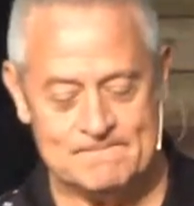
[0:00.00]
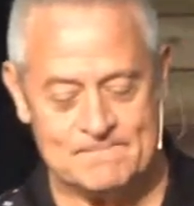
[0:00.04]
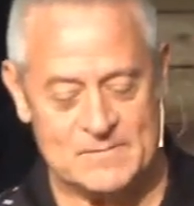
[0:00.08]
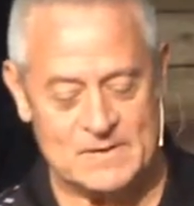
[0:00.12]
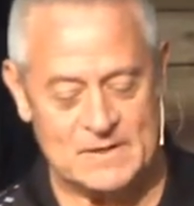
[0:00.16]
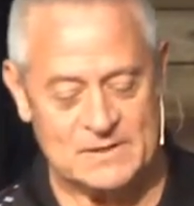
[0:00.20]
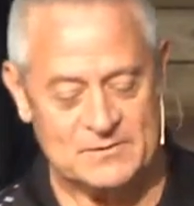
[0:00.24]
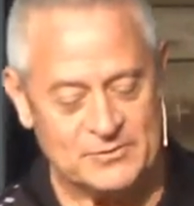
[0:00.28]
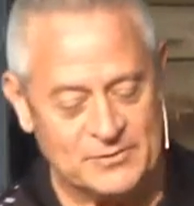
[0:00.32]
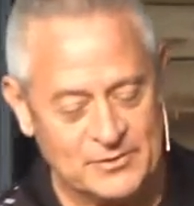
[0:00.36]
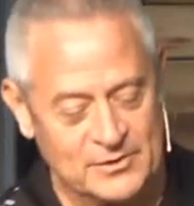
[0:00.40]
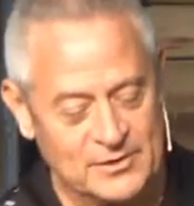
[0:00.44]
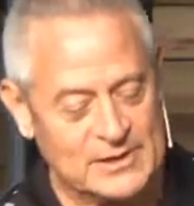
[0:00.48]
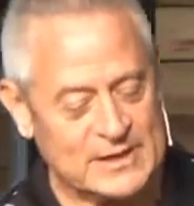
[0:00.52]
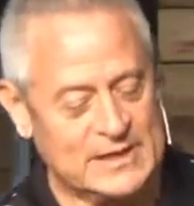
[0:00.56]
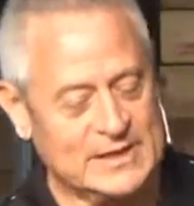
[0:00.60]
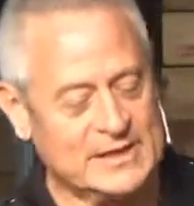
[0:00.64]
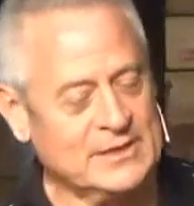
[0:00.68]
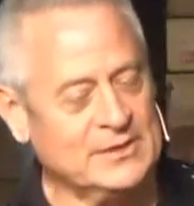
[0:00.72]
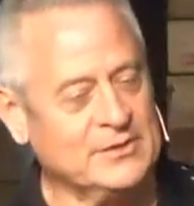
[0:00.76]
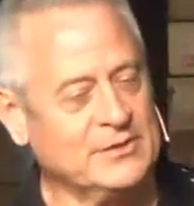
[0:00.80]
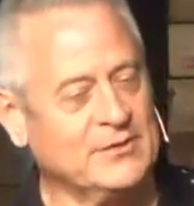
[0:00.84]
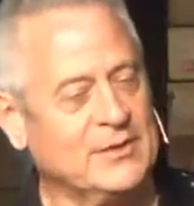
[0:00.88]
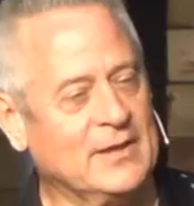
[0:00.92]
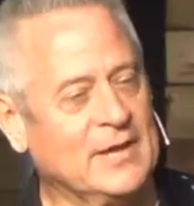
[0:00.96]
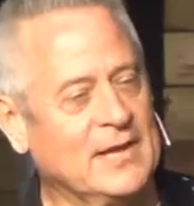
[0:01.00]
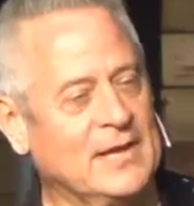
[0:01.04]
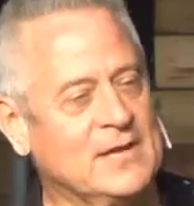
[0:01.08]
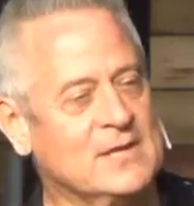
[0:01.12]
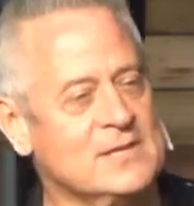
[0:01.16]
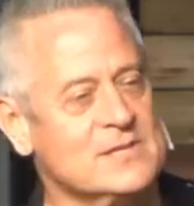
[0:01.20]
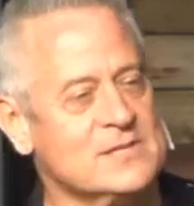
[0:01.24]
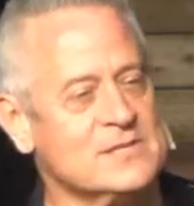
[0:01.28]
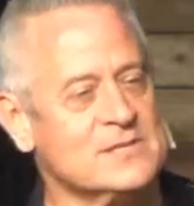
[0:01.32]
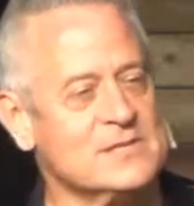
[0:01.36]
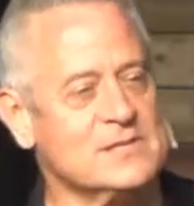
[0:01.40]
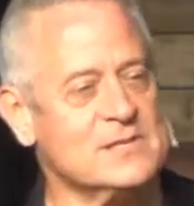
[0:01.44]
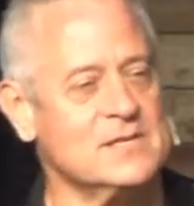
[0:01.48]
At the very end of that
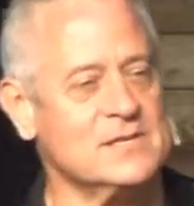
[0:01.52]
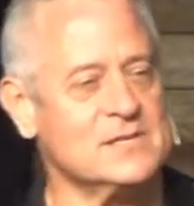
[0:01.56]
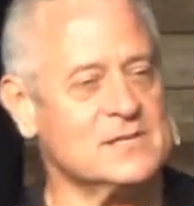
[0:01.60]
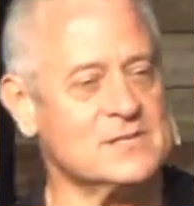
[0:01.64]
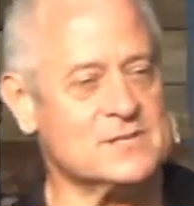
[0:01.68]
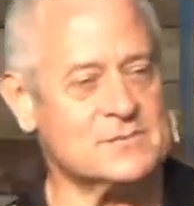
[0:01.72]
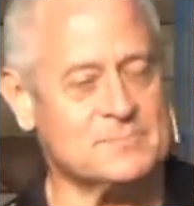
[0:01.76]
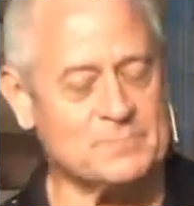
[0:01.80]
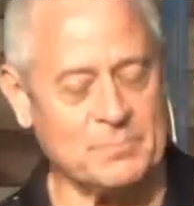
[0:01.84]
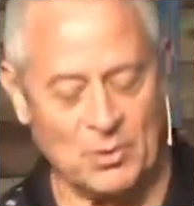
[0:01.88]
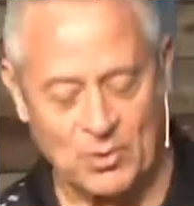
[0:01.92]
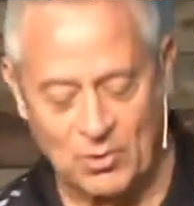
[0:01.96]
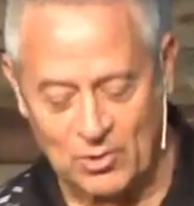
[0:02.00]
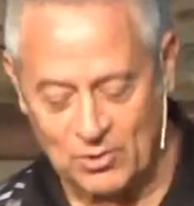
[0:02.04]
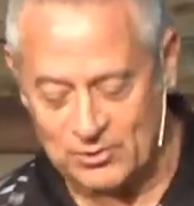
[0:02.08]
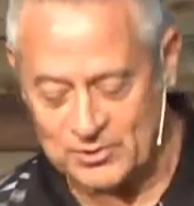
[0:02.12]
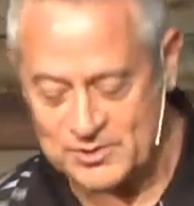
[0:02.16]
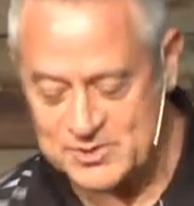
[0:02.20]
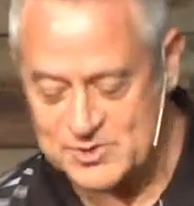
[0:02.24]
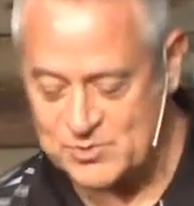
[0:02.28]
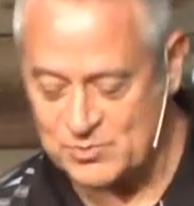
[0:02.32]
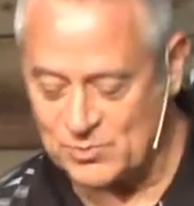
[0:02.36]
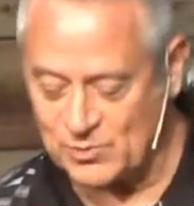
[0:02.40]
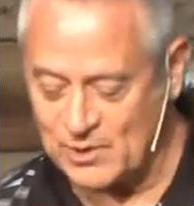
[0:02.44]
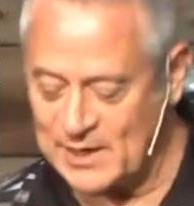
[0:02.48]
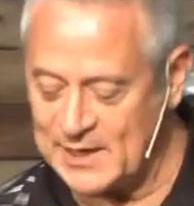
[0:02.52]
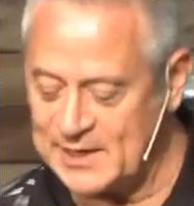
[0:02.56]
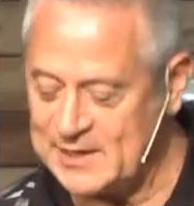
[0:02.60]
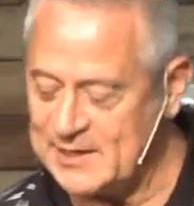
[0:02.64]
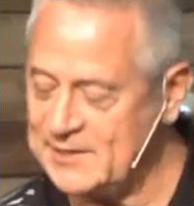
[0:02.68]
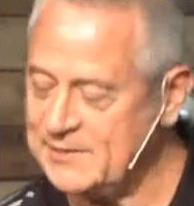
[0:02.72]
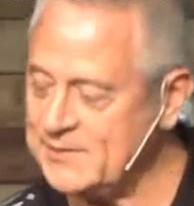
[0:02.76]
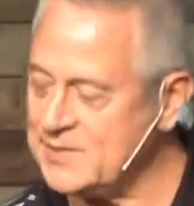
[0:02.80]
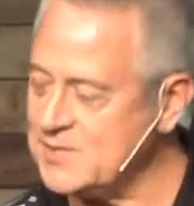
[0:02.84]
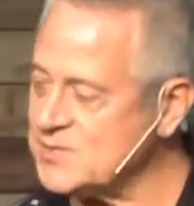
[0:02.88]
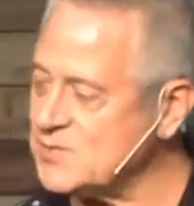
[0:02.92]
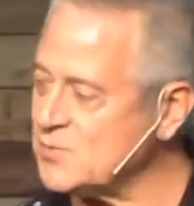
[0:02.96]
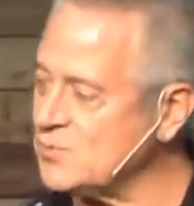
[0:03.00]
is, is Paul is
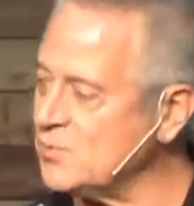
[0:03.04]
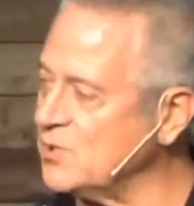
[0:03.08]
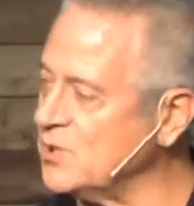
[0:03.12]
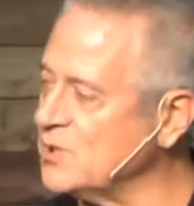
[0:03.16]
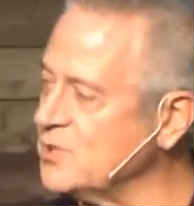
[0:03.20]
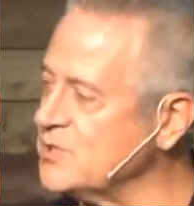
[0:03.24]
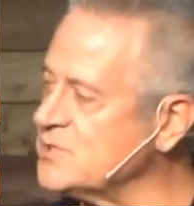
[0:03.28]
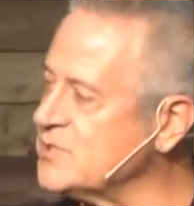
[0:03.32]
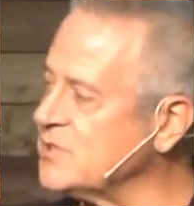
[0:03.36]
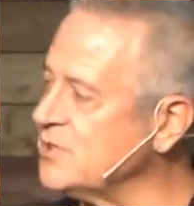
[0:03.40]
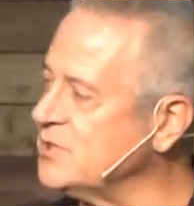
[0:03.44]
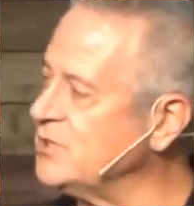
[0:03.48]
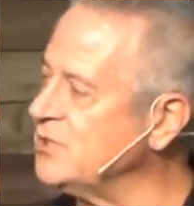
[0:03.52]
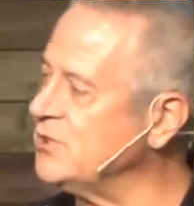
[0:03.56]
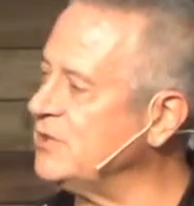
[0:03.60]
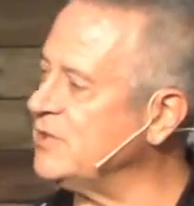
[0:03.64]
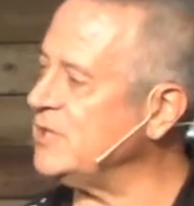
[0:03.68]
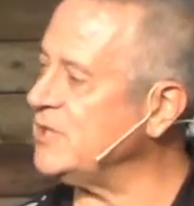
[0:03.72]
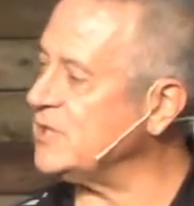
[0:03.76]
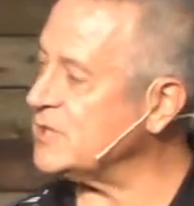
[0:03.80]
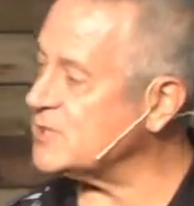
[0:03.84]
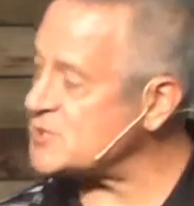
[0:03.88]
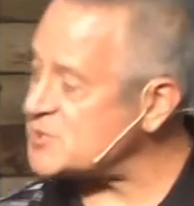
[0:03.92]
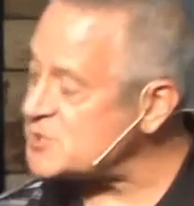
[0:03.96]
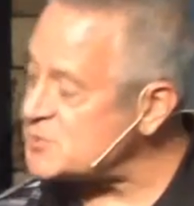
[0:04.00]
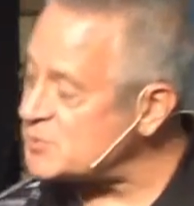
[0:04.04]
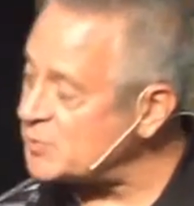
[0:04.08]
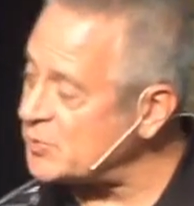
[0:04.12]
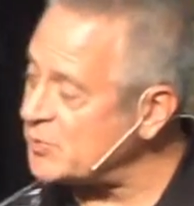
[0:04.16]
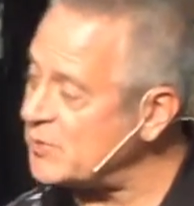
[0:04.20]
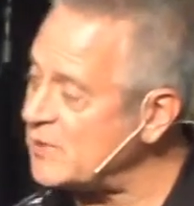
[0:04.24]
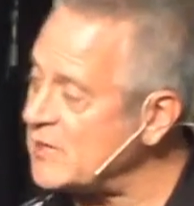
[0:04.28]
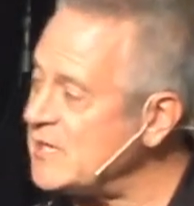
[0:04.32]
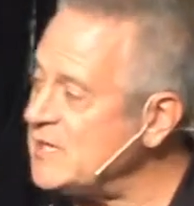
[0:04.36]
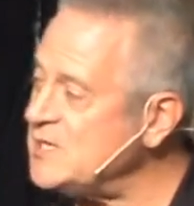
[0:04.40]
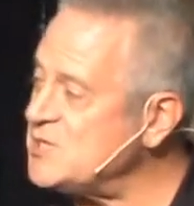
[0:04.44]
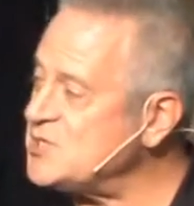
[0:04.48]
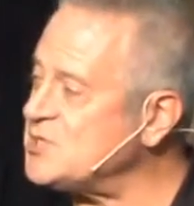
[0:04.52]
writing these words under the
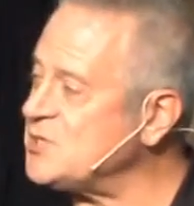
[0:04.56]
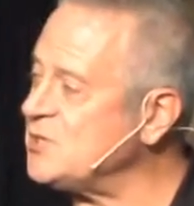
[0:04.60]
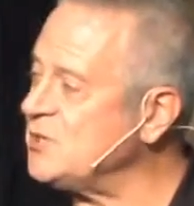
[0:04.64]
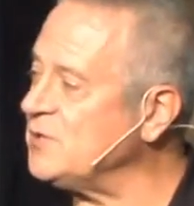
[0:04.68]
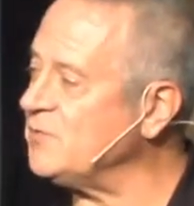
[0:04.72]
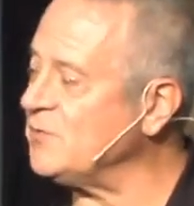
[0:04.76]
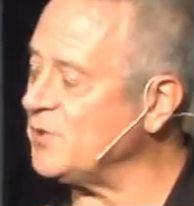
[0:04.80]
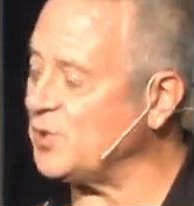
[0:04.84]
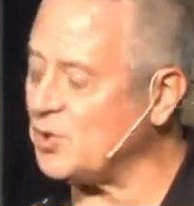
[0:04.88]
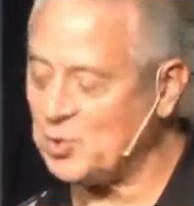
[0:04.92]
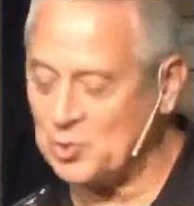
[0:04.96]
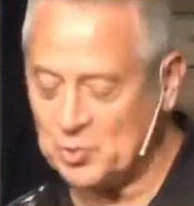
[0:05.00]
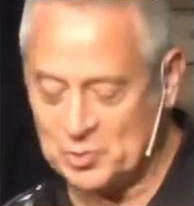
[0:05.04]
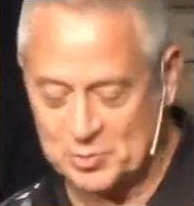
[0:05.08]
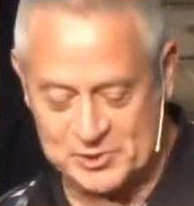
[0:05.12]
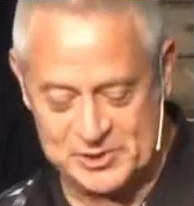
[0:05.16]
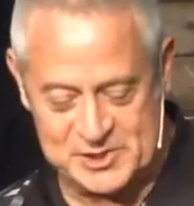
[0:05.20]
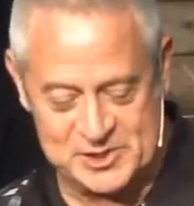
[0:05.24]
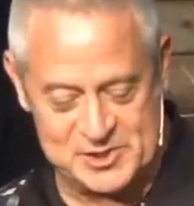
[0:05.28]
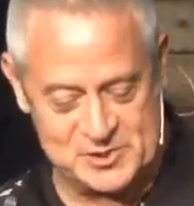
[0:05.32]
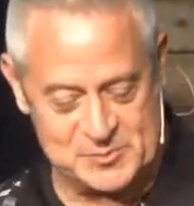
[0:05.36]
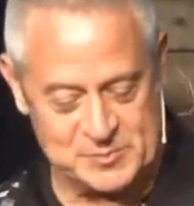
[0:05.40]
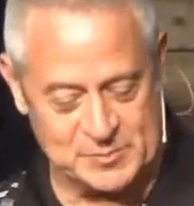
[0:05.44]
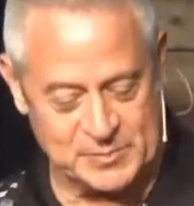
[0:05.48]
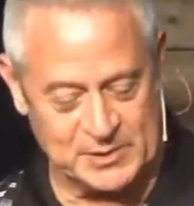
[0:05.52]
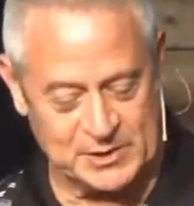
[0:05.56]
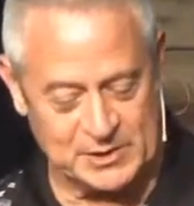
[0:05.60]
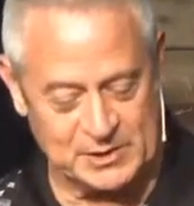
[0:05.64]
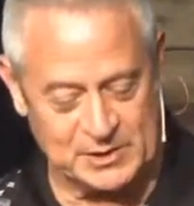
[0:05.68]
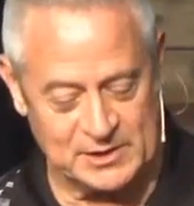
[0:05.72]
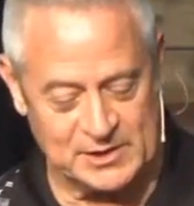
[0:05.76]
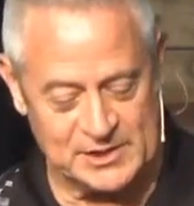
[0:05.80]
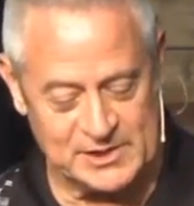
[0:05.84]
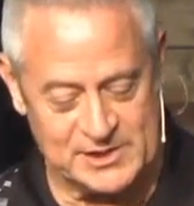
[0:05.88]
inspiration of the Holy Spirit.